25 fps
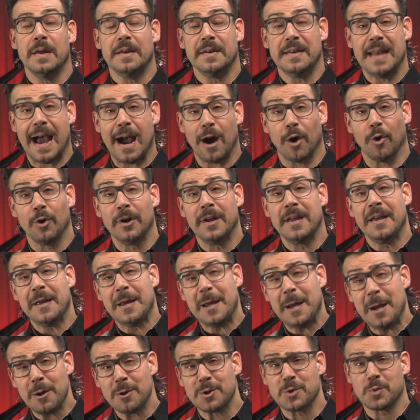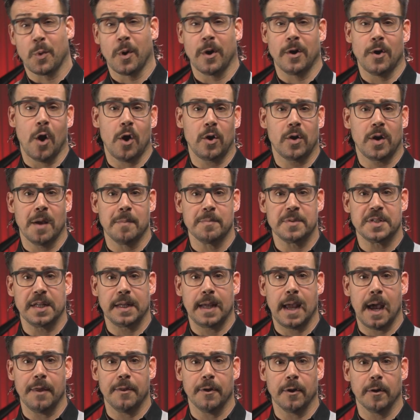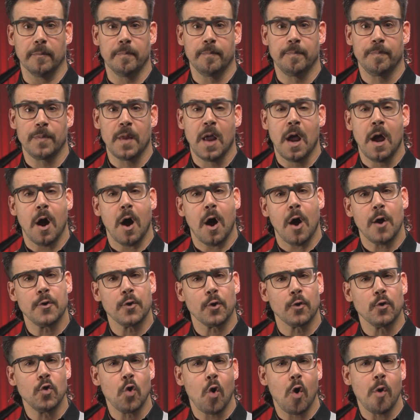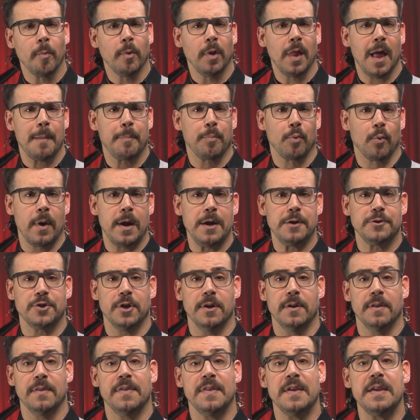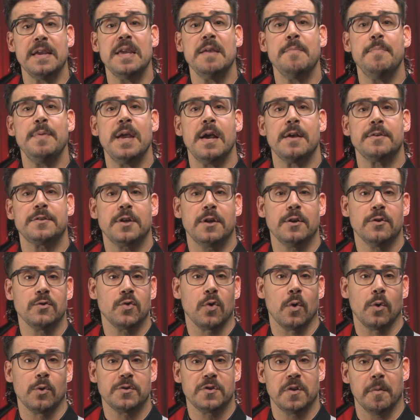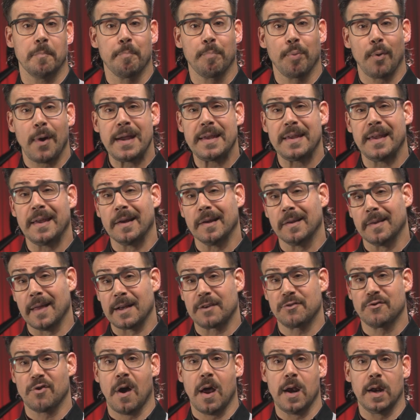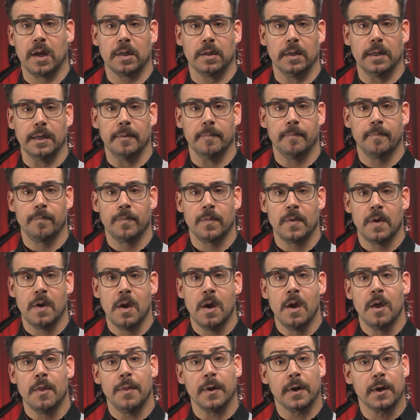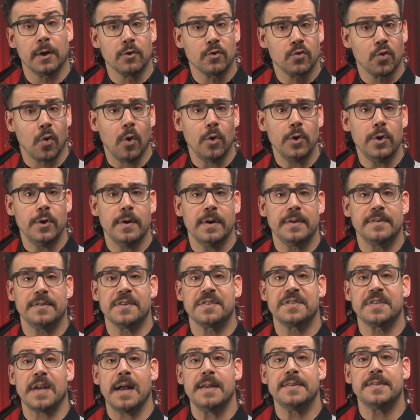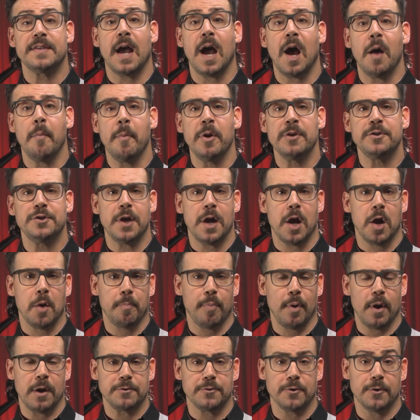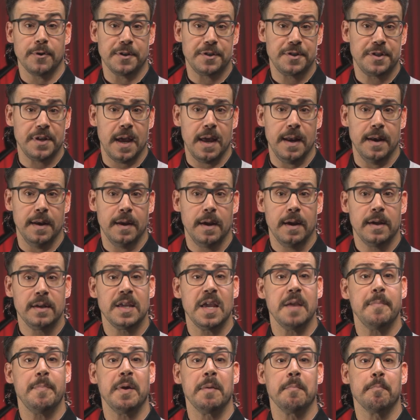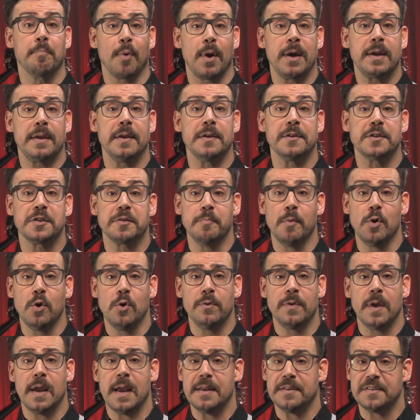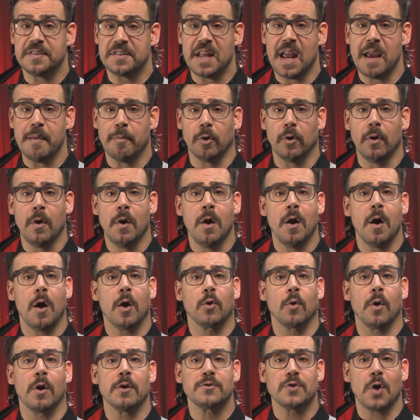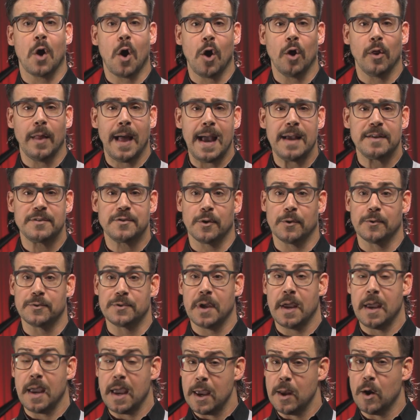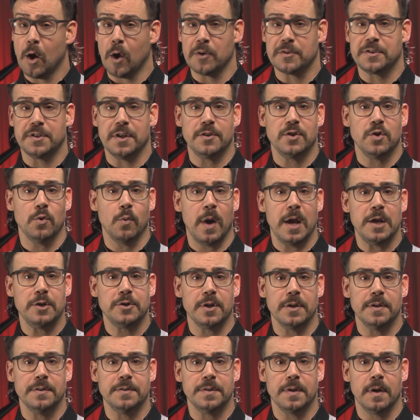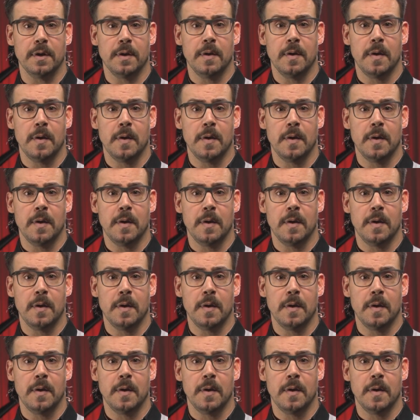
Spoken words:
Now, here's where it all comes together. Under normal operation, the EBS controls the braking electronically. The control unit decides how much air pressure to send, keeping braking smooth and stable across all axles in all situations.